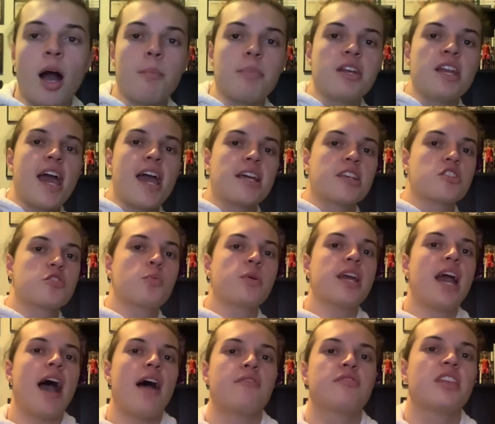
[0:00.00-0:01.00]
up next, we
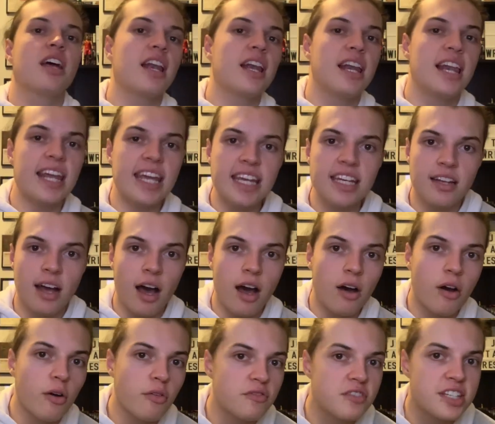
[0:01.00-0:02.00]
have the leader
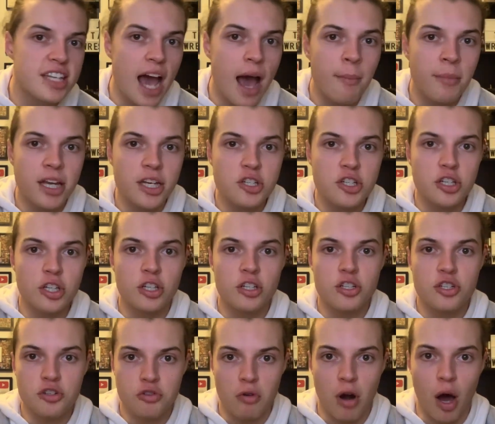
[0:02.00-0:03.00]
of Damage
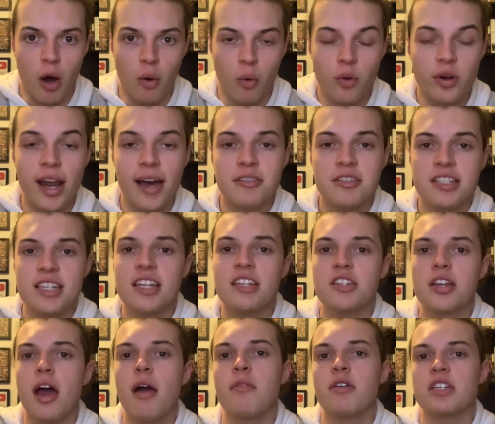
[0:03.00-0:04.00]
Control. Now,
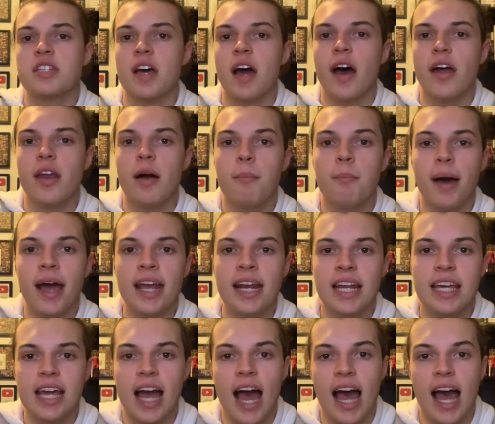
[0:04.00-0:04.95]
since her return, Bayley